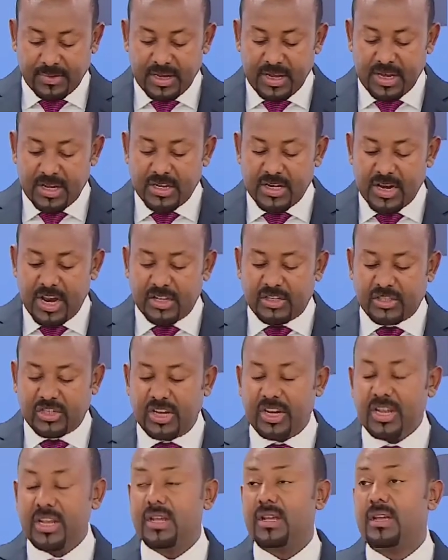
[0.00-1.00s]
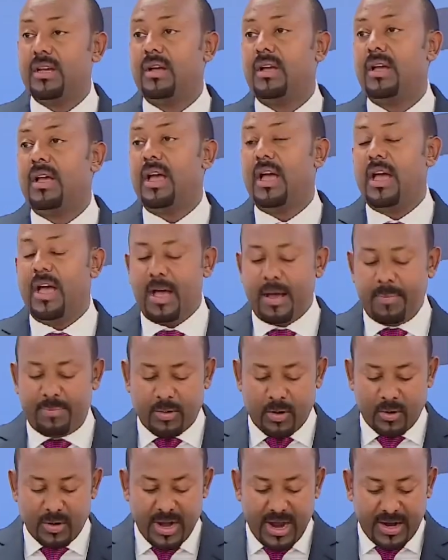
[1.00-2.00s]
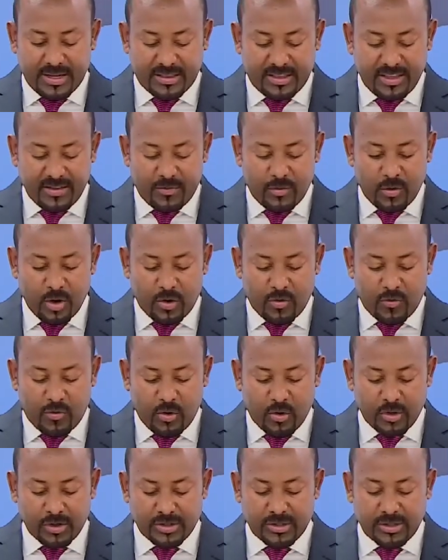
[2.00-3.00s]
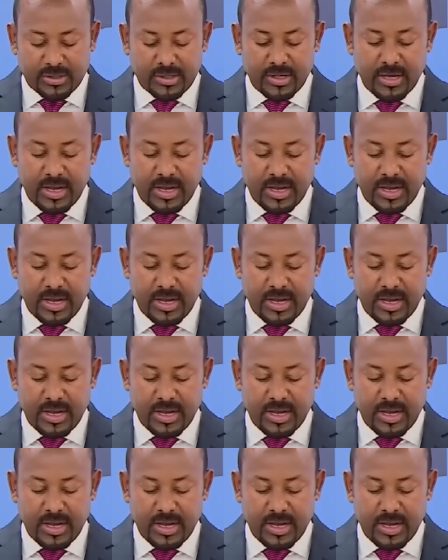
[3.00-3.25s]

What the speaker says: Nurturing a productive workforce